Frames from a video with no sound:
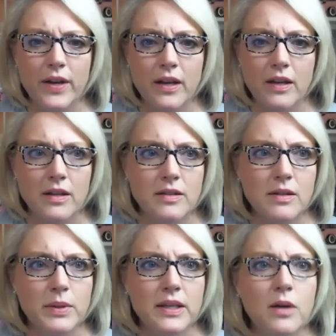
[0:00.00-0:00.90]
in it?
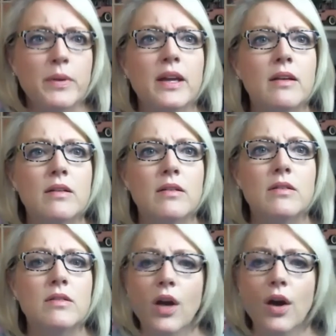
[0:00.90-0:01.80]
Somebody tell me.
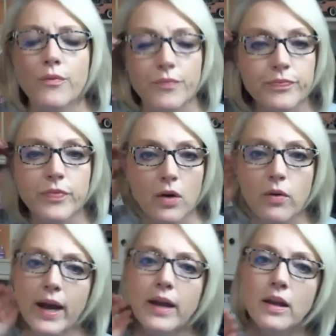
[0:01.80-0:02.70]
No.
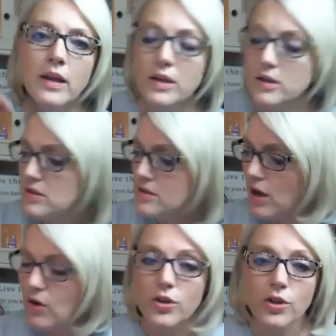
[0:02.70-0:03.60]
Okay.
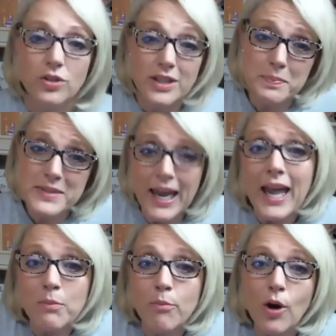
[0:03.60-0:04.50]
So your lips can